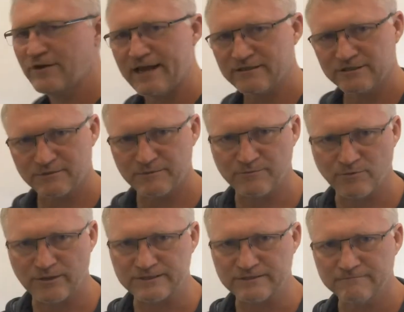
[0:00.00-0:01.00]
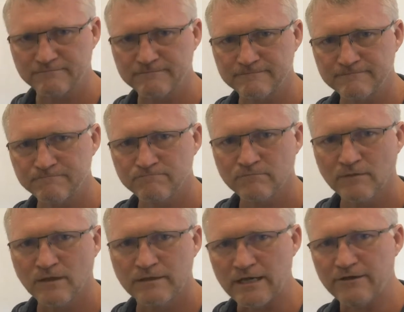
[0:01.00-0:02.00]
has to be present.
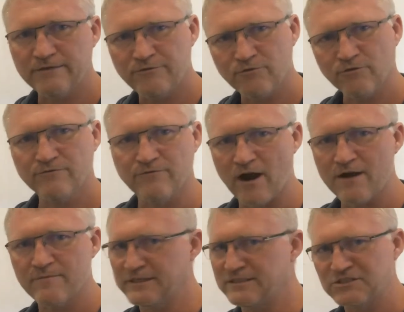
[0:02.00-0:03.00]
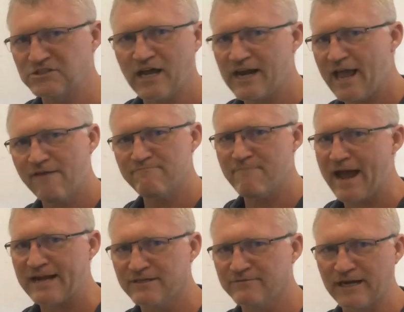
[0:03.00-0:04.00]
Now, if your environment does not have
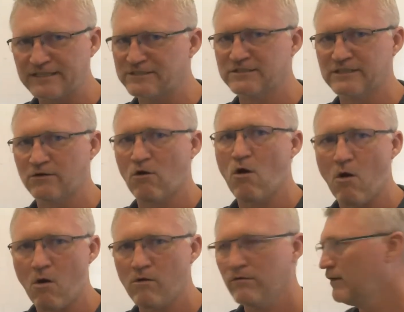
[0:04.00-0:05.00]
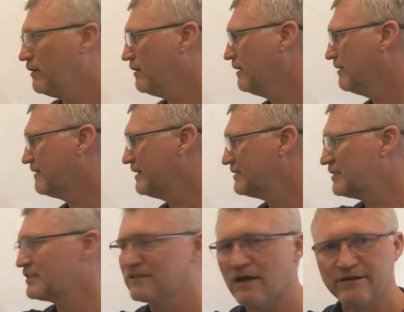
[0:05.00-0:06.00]
Mac devices at all, this
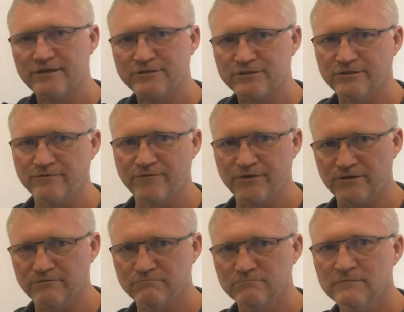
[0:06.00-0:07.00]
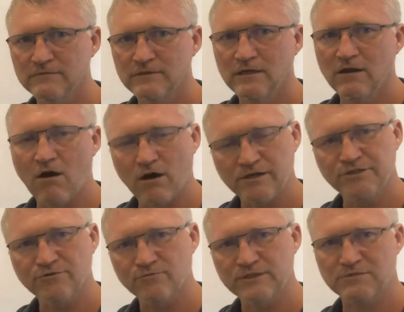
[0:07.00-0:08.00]
is not a concern for you. On
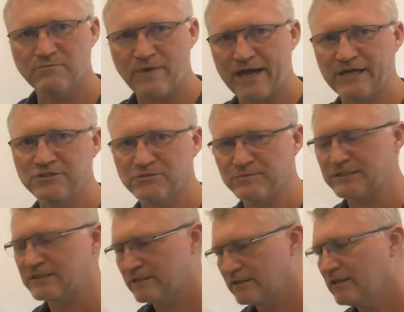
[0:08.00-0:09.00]
your risk management